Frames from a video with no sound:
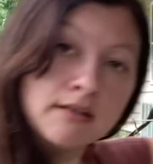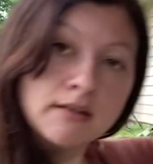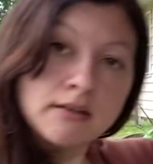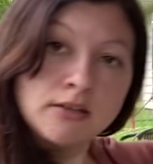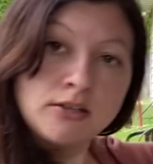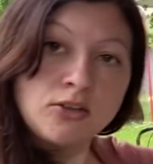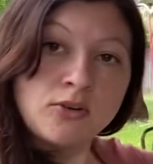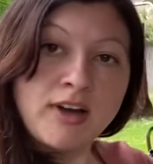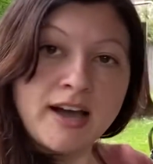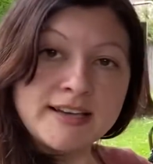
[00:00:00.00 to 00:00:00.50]

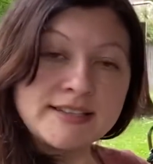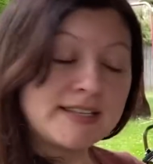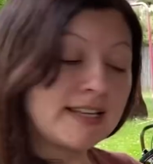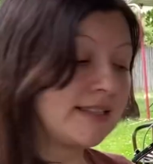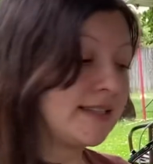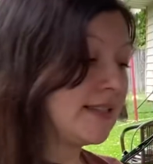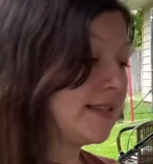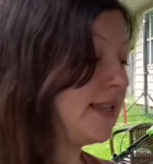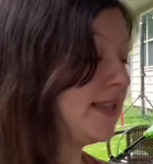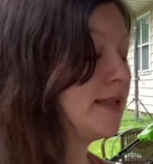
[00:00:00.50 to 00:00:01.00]
you guys get
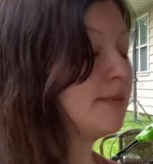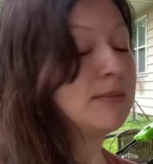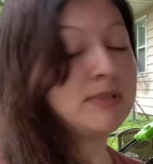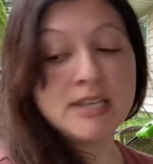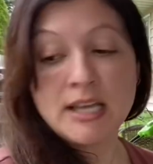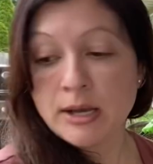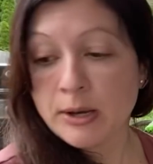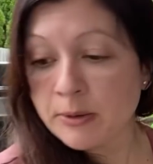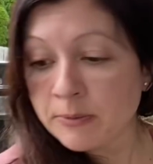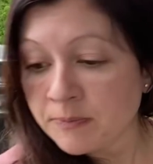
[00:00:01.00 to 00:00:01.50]
to see them
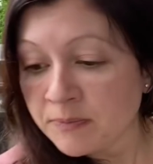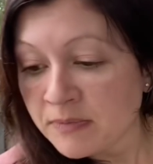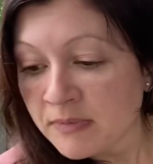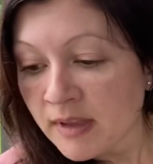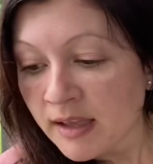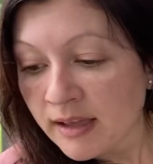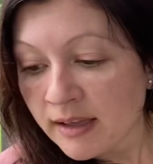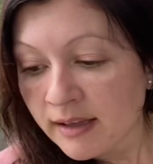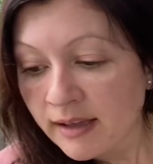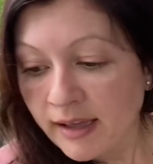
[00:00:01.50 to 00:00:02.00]
too.
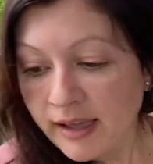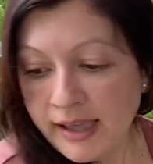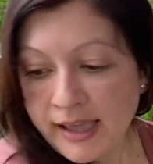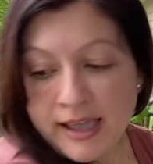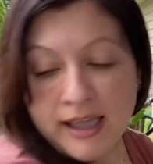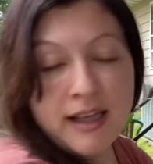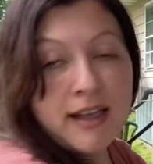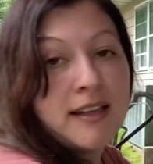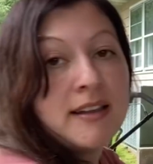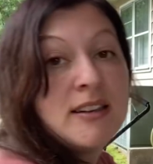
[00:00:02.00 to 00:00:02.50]

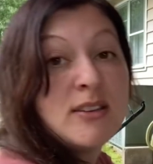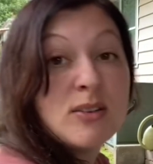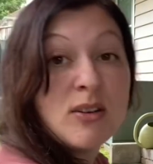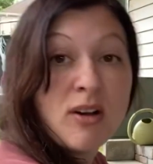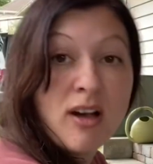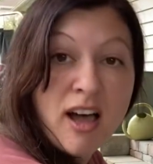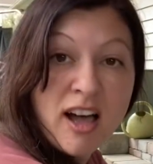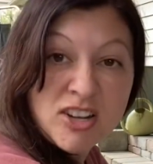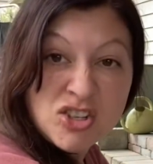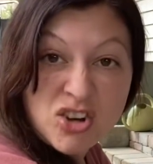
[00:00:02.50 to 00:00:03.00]
And
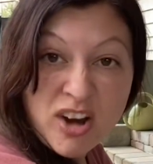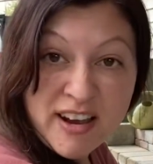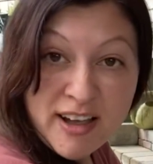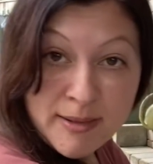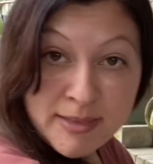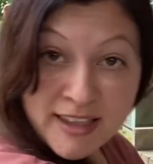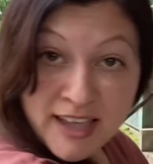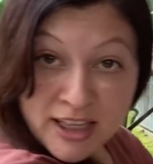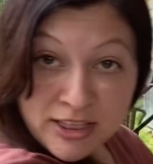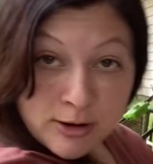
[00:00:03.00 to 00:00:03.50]
I'll try
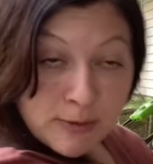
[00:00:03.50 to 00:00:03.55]
on the other